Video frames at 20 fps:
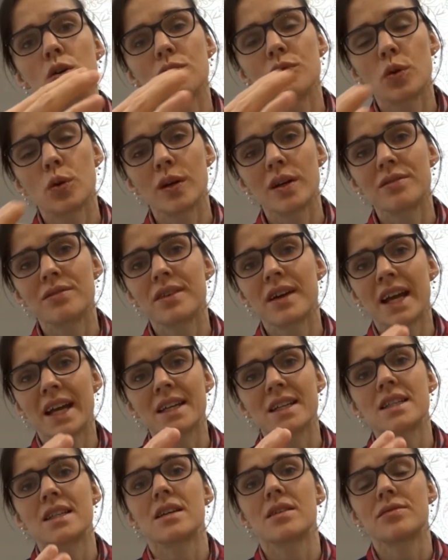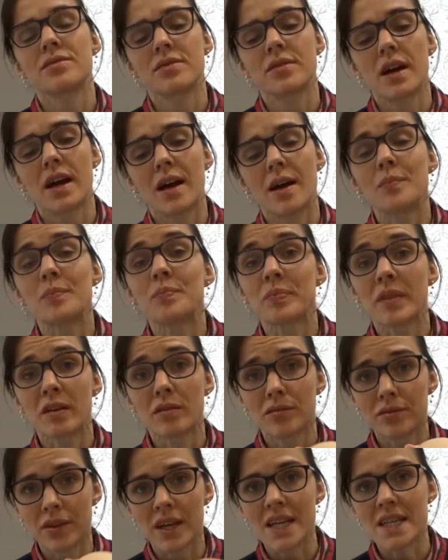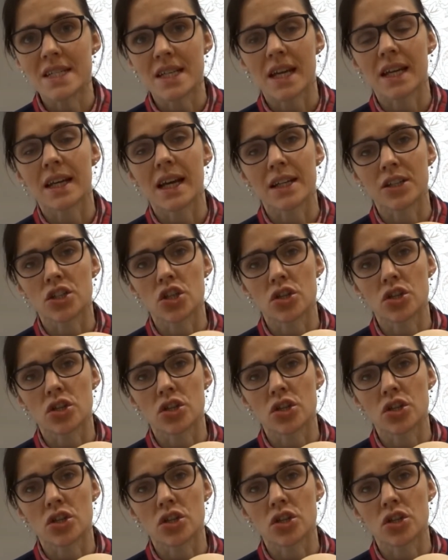for effective feeding and